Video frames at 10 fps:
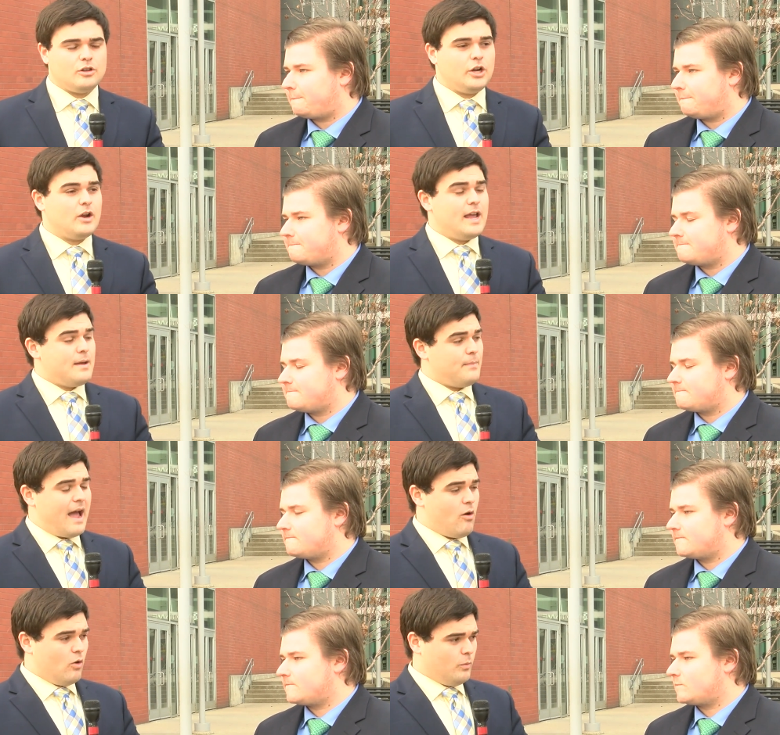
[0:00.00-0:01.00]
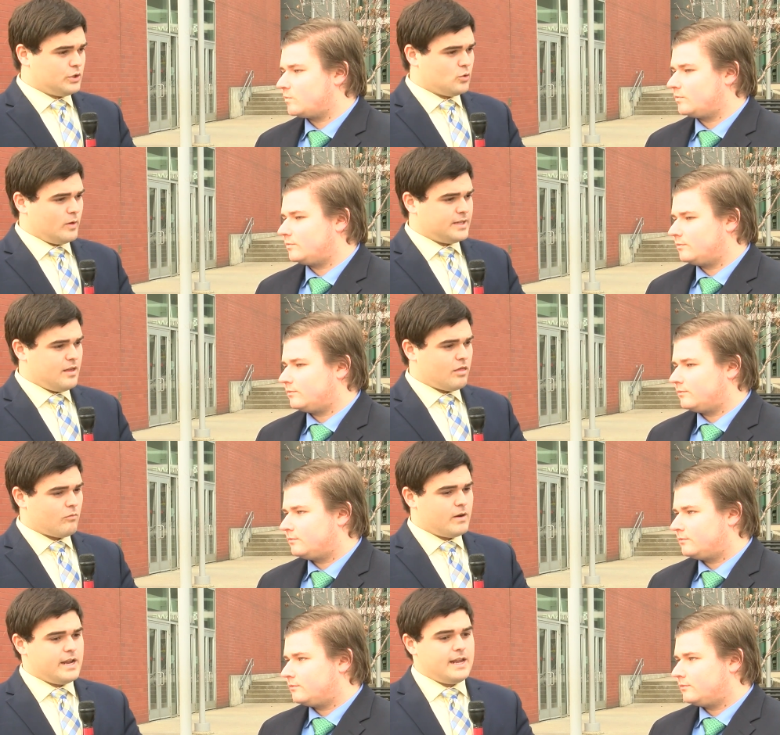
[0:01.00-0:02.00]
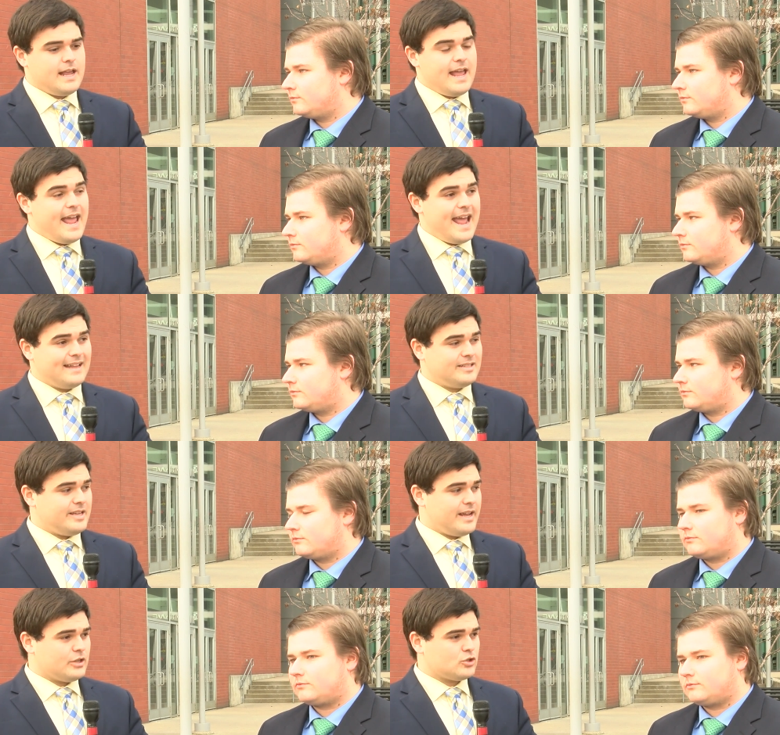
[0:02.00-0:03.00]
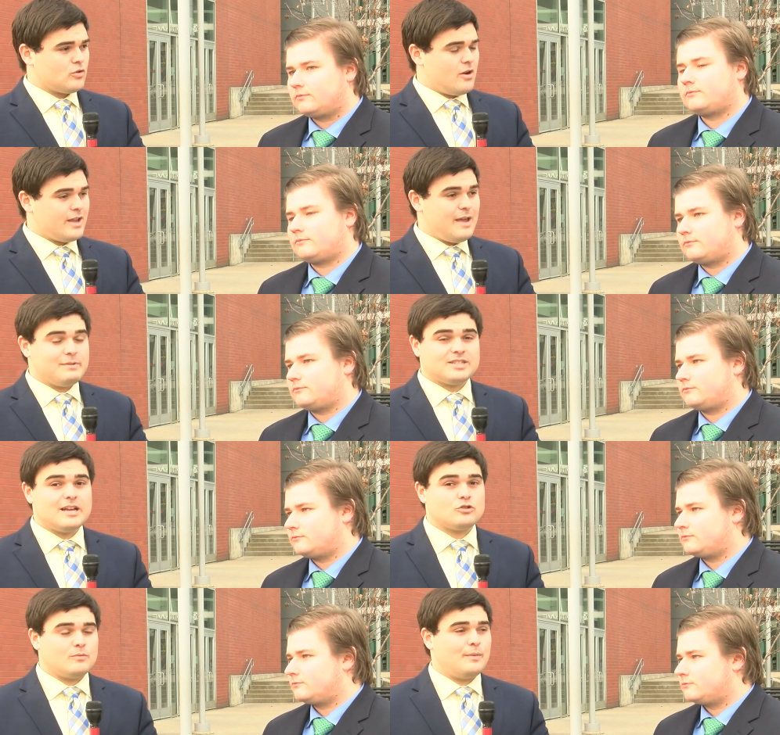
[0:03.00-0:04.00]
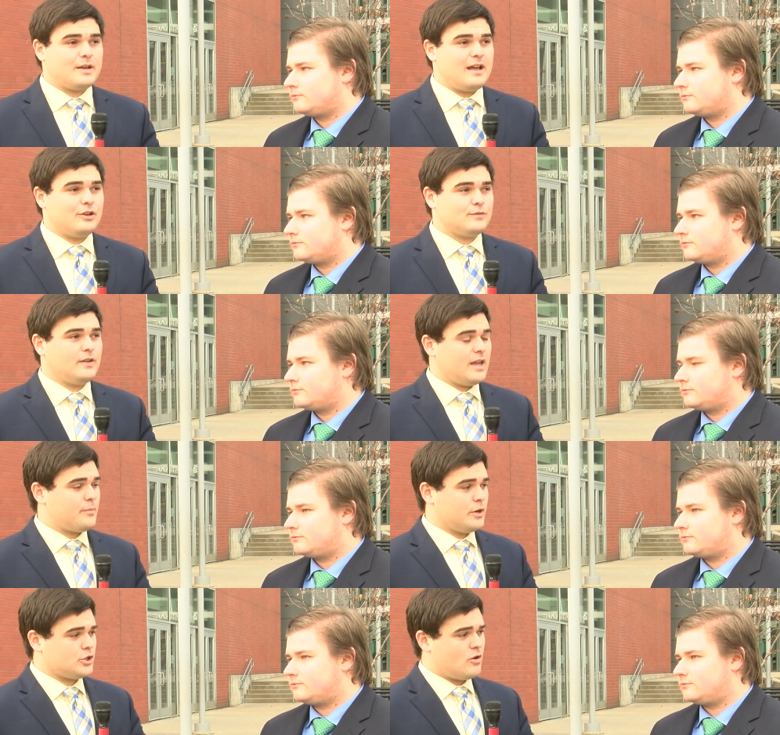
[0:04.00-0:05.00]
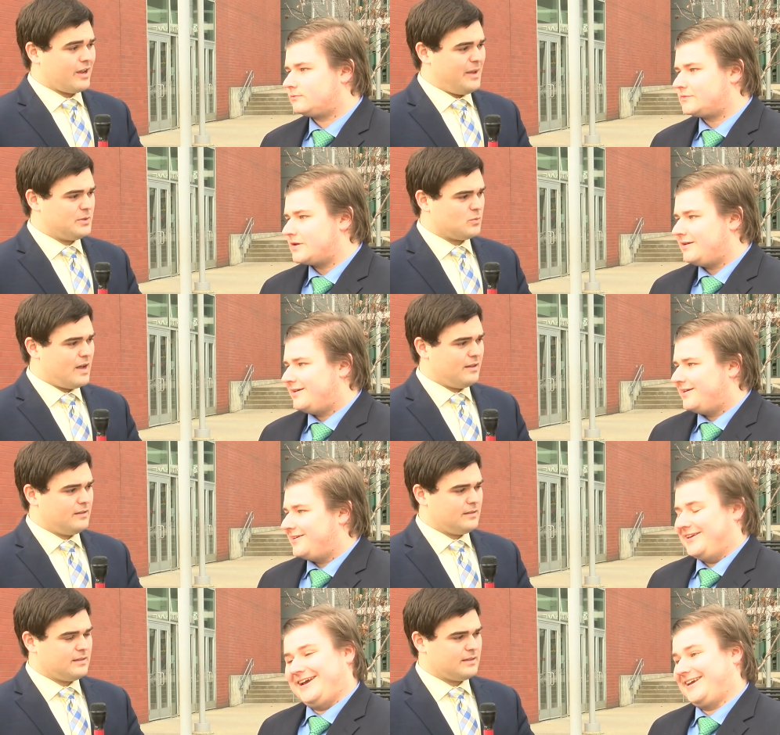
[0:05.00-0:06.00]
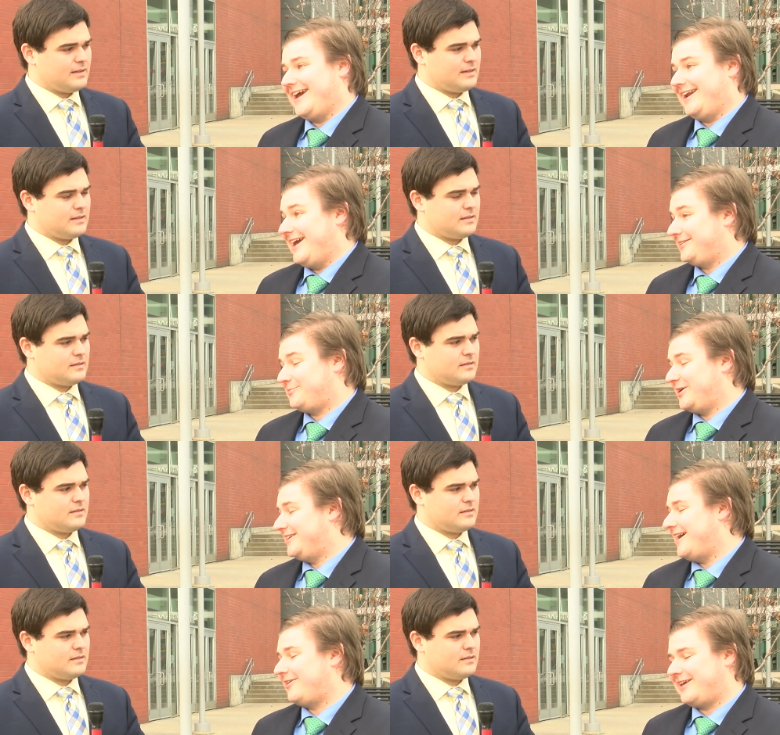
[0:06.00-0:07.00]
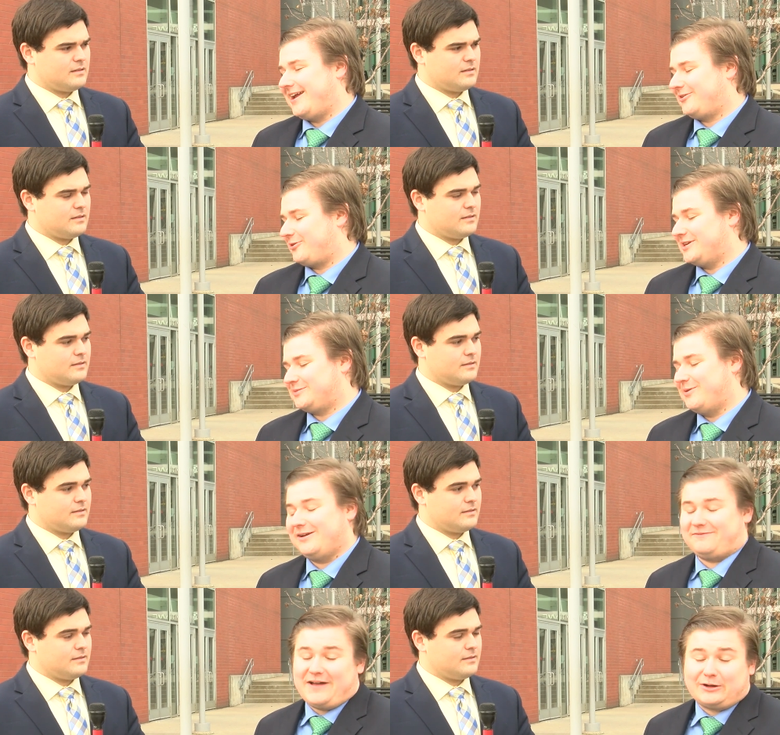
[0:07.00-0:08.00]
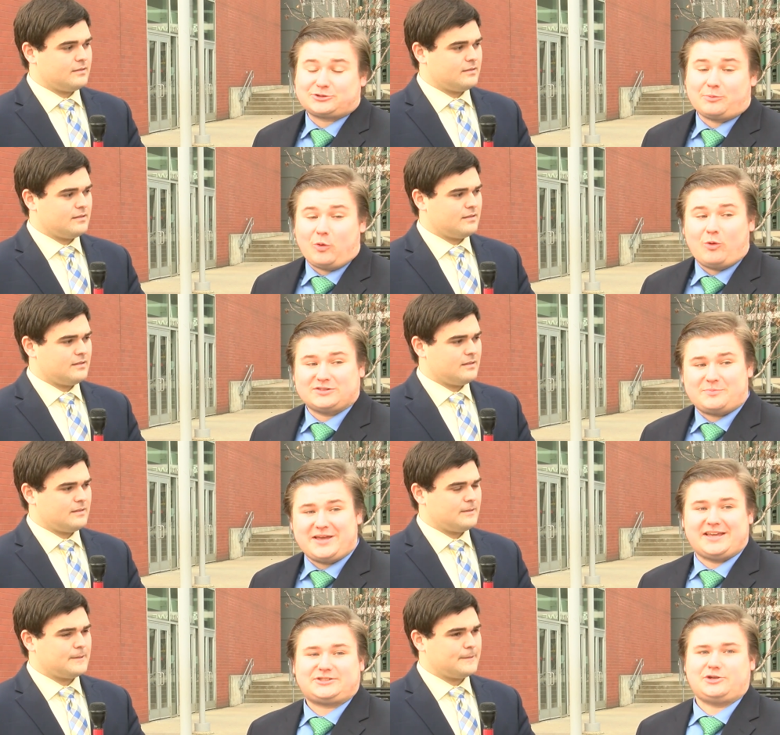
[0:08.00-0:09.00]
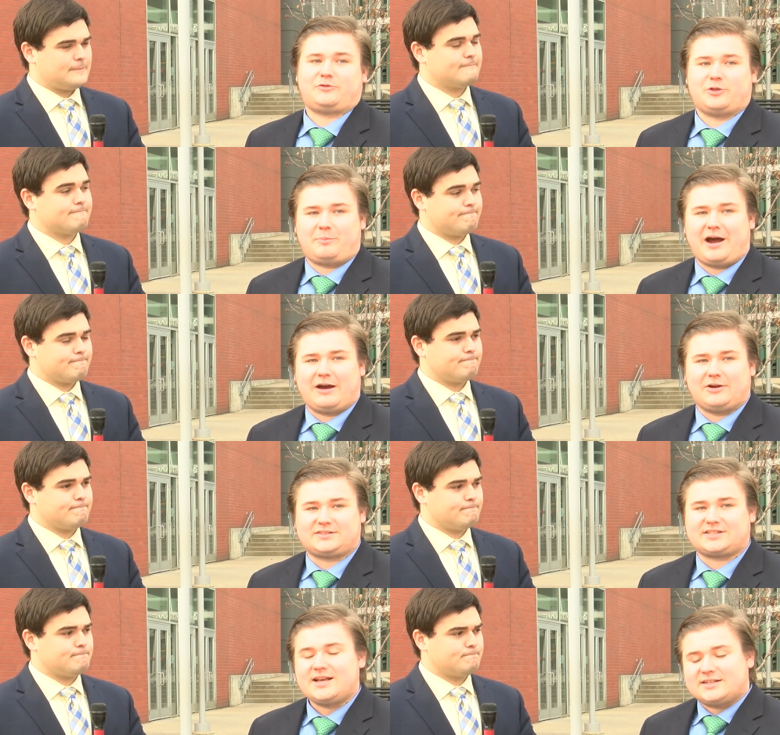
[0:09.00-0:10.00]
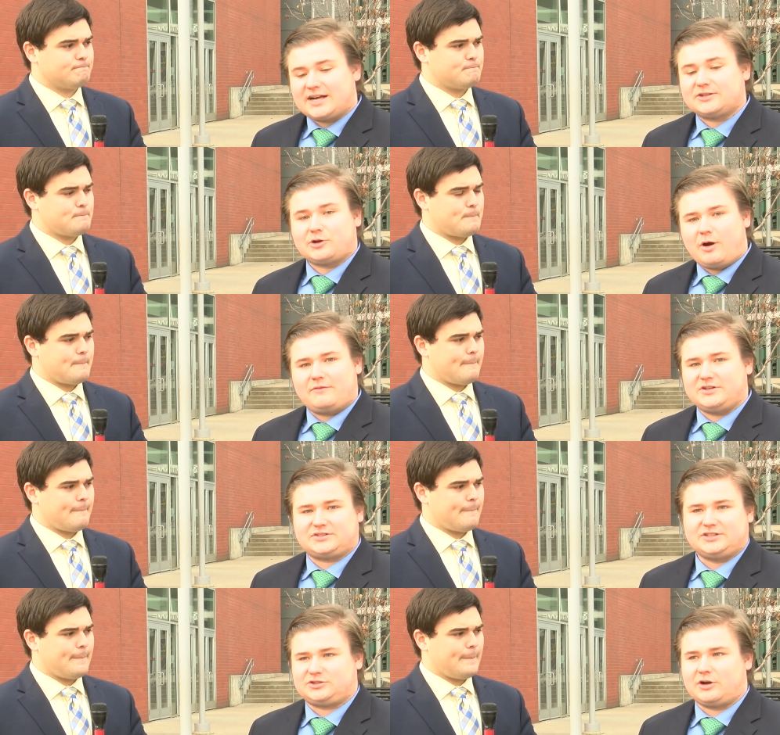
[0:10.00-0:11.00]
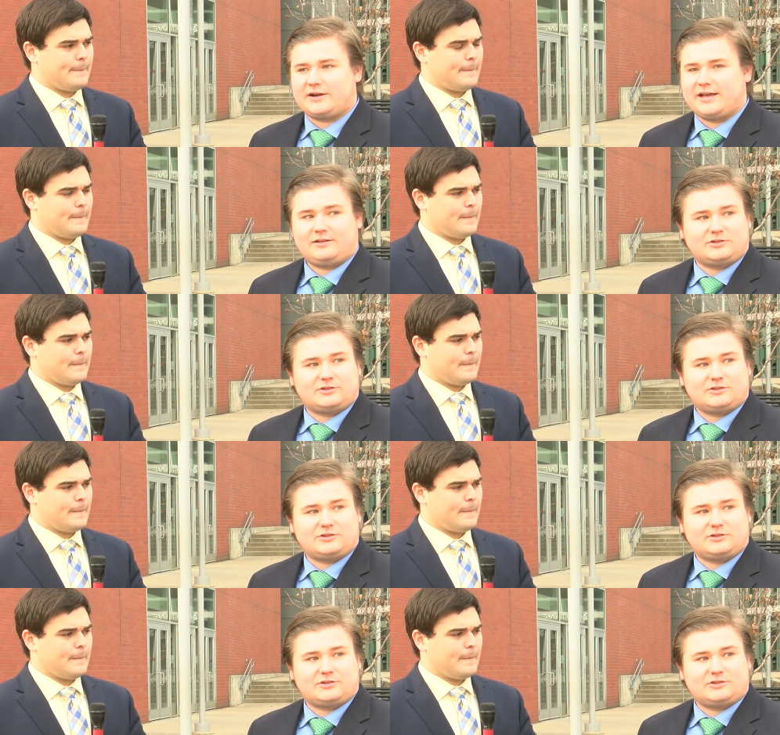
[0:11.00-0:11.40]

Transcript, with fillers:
Speaker 1: earlier. Powell with twenty-three. Enzi had a strong game, and Sandro Mikalashvili had a pretty strong game as well.
Speaker 2: Yeah, again, I hate to bring you down again, Chris, but foul trouble was a big issue for the Pirates. Sandro obviously struggling,